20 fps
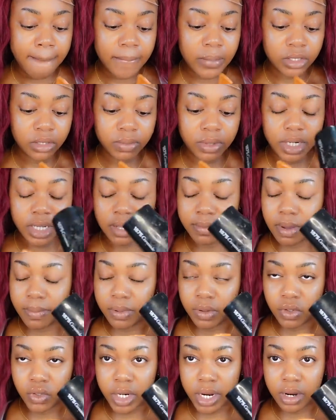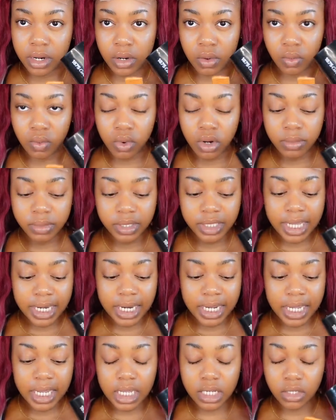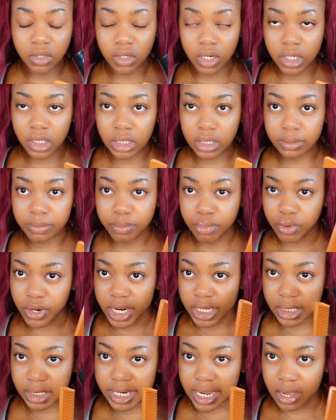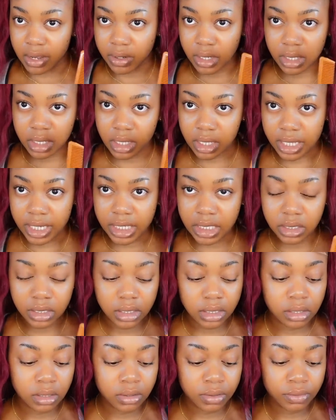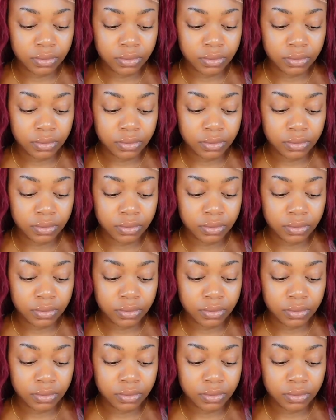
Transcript: So I'm gonna get my blow dryer on a warm setting and start to press down the lace.